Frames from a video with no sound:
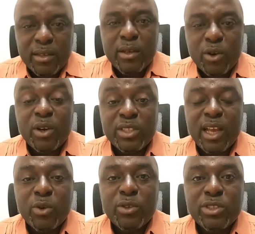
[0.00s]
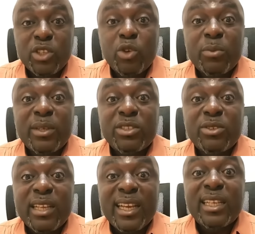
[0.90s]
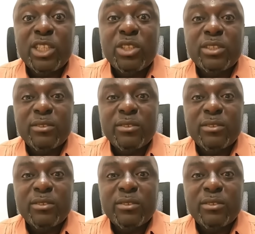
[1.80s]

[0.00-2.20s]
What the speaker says: Russia wants a complete retaliation.